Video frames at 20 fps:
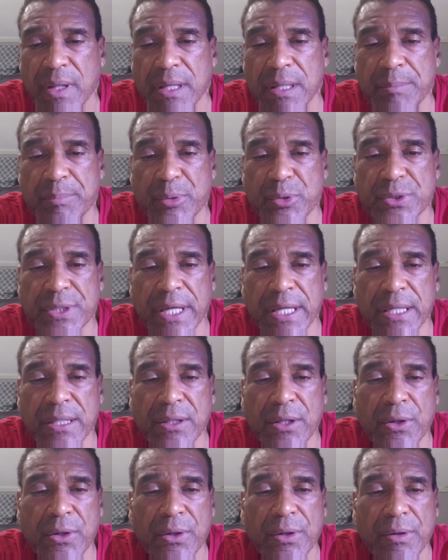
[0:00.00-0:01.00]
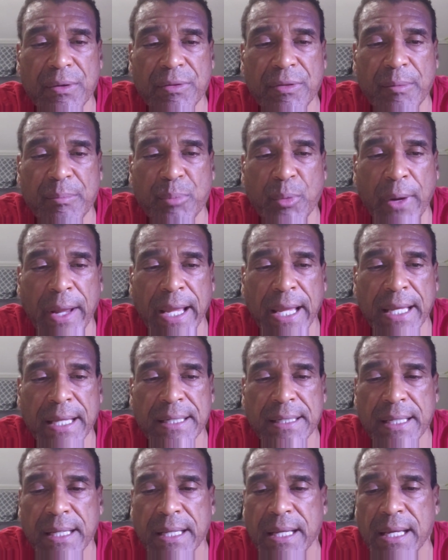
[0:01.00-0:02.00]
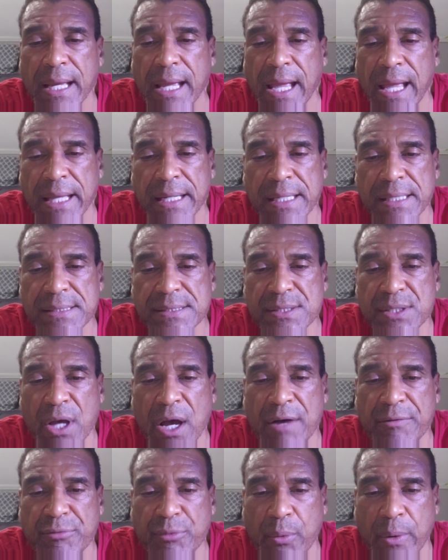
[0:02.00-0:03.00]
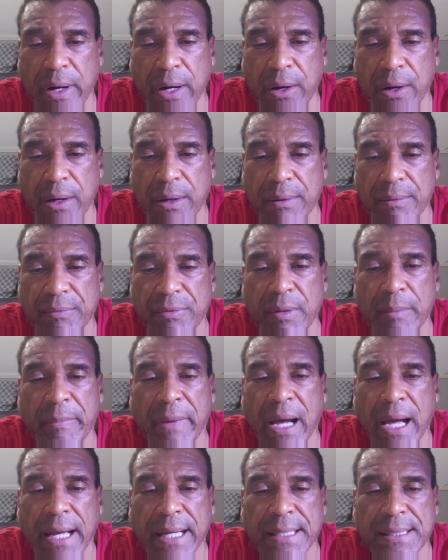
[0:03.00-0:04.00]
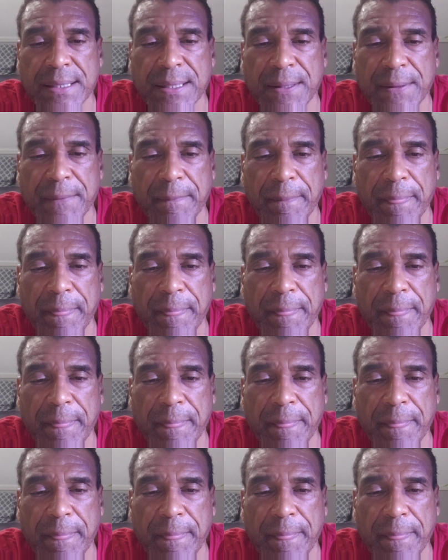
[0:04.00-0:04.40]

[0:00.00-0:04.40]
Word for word: in particular the brain and its software, the mind.